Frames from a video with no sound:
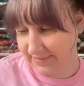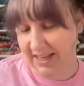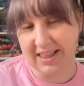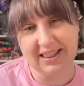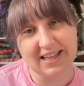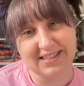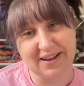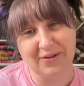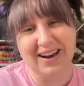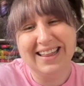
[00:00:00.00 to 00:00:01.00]
I think that's
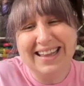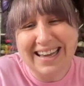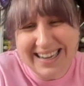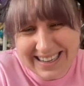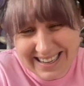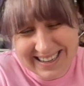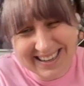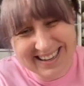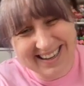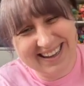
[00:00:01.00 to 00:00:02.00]
everything.
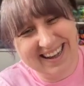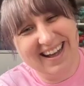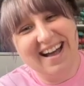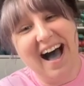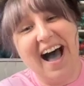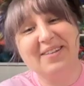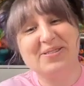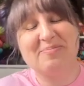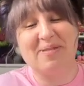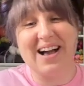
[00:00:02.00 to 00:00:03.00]
I'm
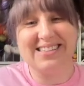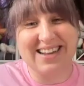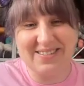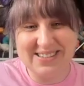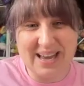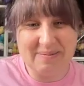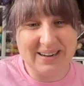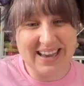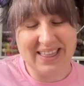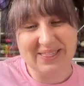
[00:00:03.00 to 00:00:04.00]
surprised I was able
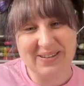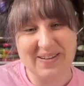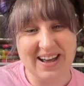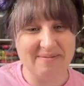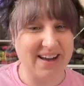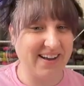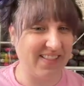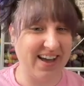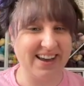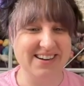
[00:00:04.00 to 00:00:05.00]
to get through it. My
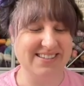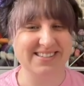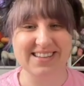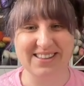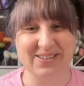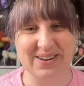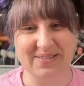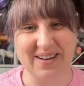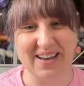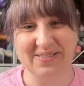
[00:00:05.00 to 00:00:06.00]
clock here says like
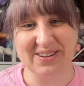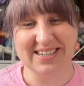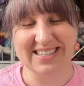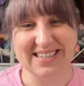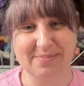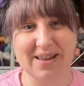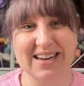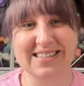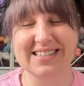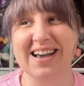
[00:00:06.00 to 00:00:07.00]
36
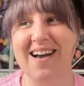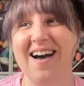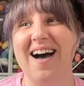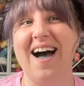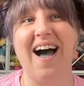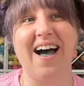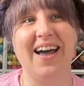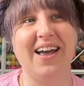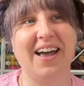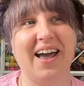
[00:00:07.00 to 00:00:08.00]
minutes.
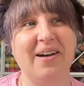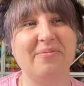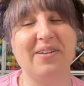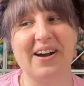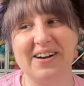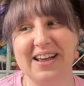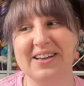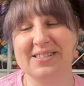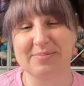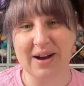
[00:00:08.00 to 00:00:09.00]
I am very
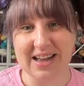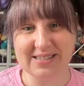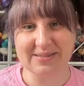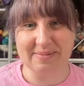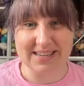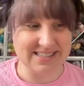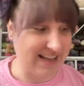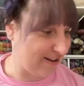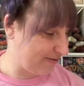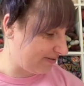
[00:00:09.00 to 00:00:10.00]
surprised with
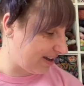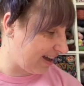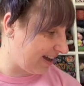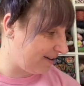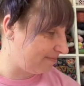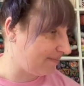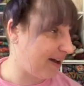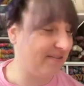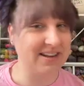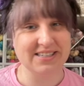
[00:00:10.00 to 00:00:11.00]
myself.
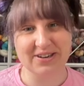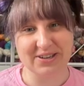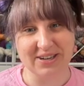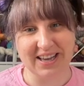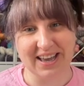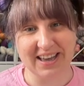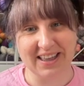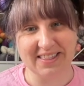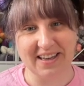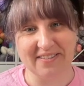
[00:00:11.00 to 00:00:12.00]
I've got dinner cooking
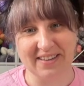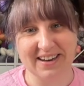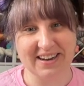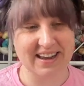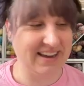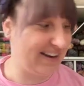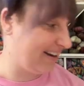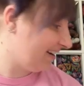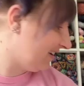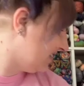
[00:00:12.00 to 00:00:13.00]
in the oven, and